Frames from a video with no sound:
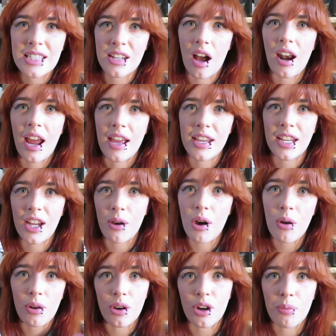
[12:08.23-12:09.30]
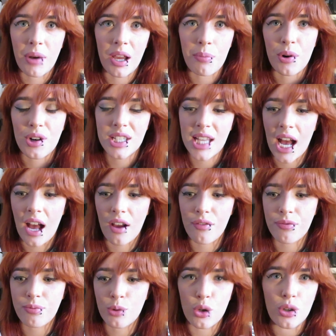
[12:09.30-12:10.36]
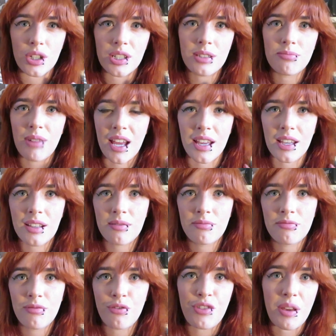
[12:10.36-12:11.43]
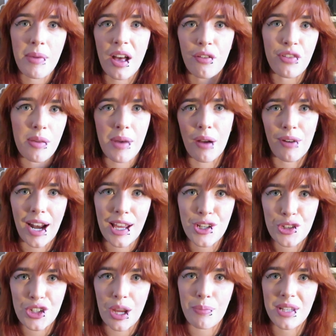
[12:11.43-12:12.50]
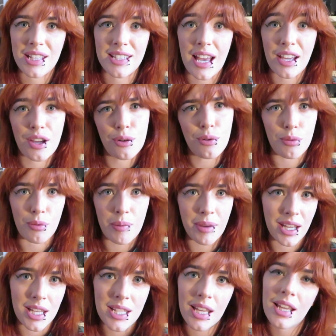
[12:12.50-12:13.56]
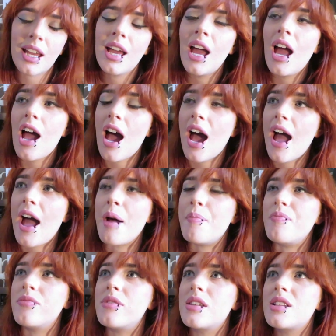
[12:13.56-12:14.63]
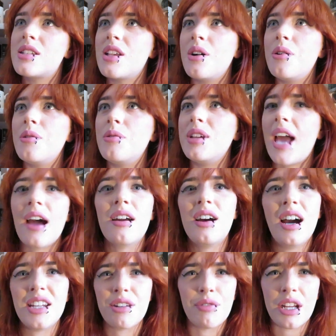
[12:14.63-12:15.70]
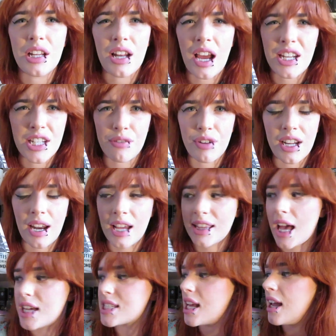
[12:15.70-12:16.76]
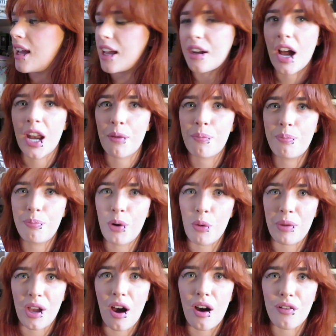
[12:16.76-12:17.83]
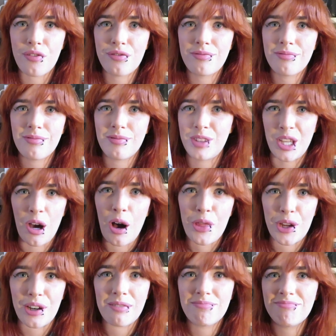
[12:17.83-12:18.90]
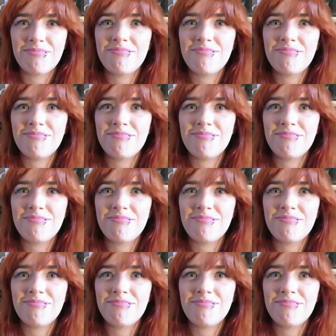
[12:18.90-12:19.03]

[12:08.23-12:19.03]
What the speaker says: It's not like, you know, oh look, my books have good like female relationships. It's like, ooh, women kissing. So yeah, I didn't really like that. It kind of put me off the author.